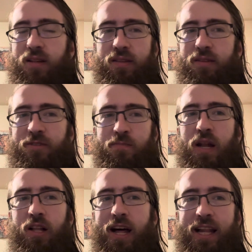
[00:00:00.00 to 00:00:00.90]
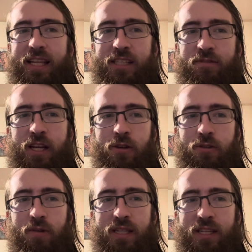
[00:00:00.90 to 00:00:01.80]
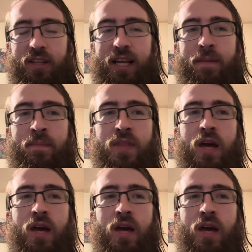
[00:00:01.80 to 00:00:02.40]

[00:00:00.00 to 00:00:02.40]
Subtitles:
There's been a lot of these videos recently